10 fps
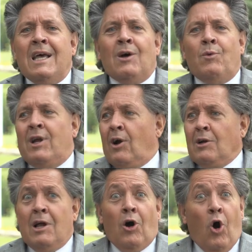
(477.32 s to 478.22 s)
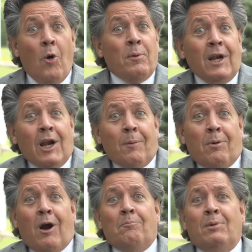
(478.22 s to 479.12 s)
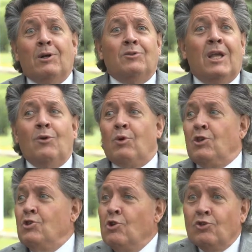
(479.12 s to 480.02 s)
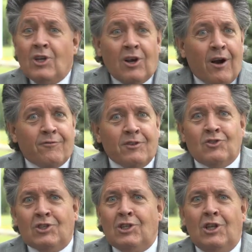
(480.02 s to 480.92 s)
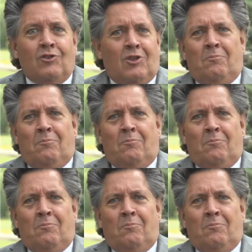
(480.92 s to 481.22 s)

We are opening up our building. We're using our facilities to the